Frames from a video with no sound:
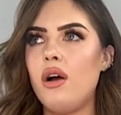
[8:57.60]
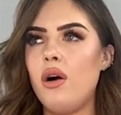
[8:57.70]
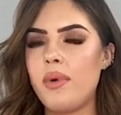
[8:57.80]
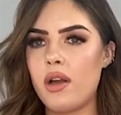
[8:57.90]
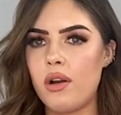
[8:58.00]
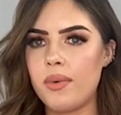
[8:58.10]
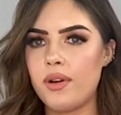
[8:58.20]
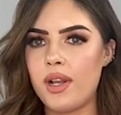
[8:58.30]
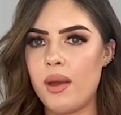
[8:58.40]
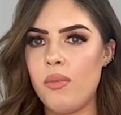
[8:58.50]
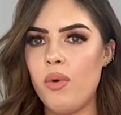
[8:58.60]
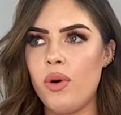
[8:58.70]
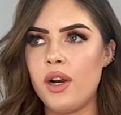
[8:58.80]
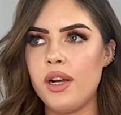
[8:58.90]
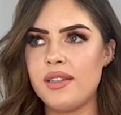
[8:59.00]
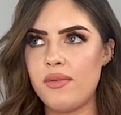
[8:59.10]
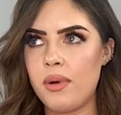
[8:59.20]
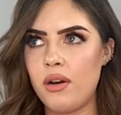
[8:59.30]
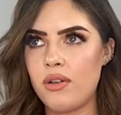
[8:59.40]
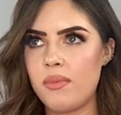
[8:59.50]
oh my god, am I going to get more? Is
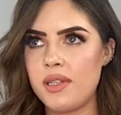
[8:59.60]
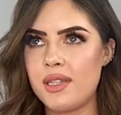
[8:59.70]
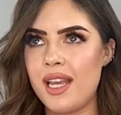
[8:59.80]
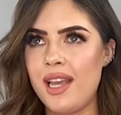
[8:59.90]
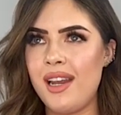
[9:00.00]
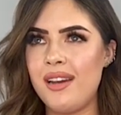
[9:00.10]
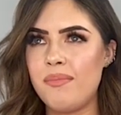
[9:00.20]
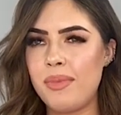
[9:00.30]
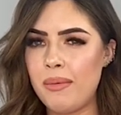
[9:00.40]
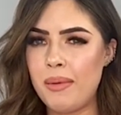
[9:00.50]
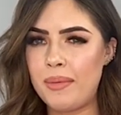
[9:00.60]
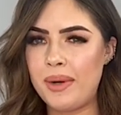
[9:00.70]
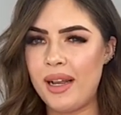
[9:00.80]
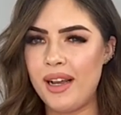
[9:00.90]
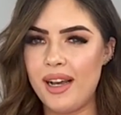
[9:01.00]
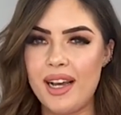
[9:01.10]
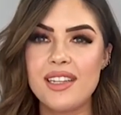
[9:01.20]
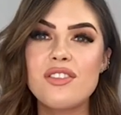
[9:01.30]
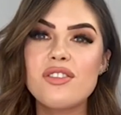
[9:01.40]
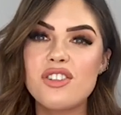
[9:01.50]
everybody looking at my skin? Blah blah blah.
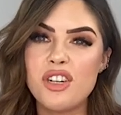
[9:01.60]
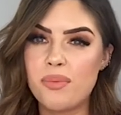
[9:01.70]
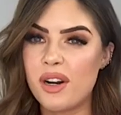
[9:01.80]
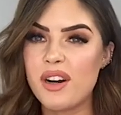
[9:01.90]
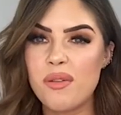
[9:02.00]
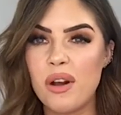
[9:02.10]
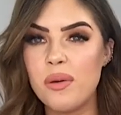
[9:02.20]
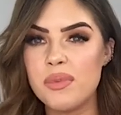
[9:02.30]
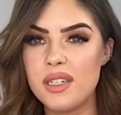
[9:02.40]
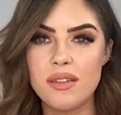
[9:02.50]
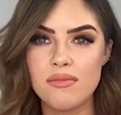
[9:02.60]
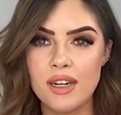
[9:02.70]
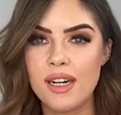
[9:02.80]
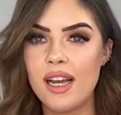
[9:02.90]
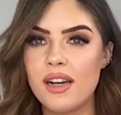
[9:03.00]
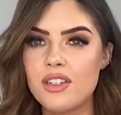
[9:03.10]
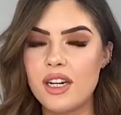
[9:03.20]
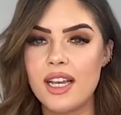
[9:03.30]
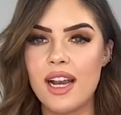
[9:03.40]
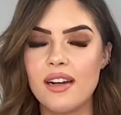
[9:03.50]
And it's just stupid. I know nobody really
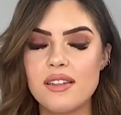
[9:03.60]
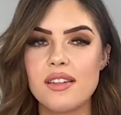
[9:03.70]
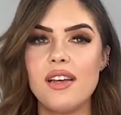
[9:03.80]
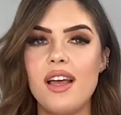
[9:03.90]
actually cares.